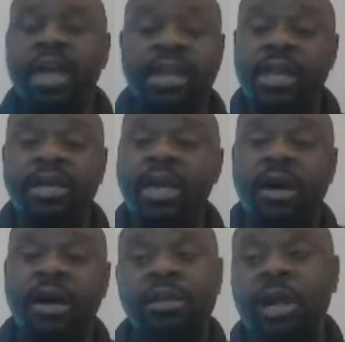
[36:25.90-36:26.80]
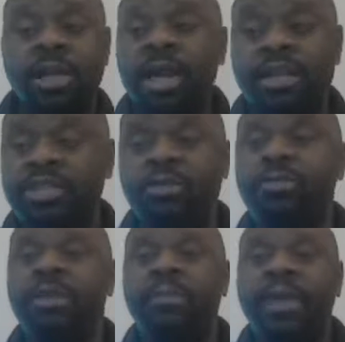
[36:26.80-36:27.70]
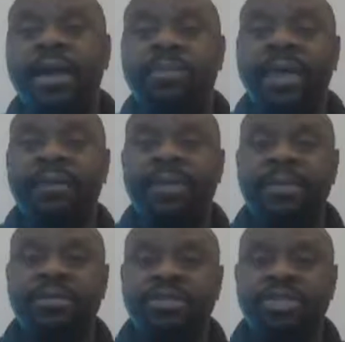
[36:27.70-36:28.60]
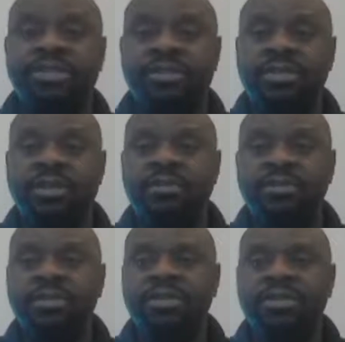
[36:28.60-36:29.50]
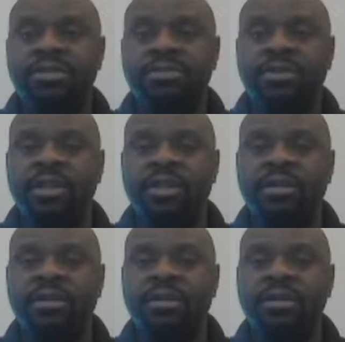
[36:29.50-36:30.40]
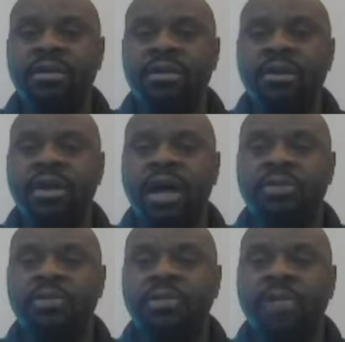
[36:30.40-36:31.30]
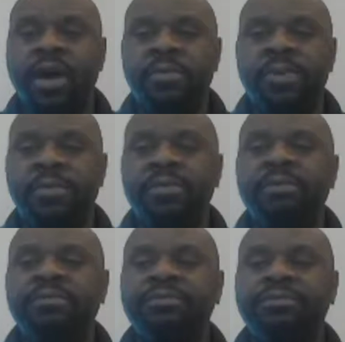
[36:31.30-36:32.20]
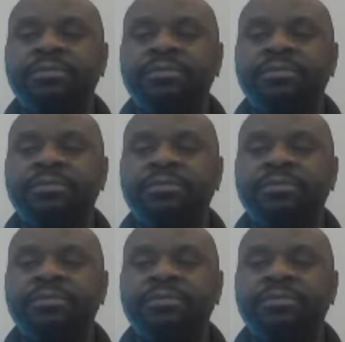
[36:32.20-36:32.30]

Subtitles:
Oh yeah. This don't apply to black people. It's just, this is really the gospel to white people.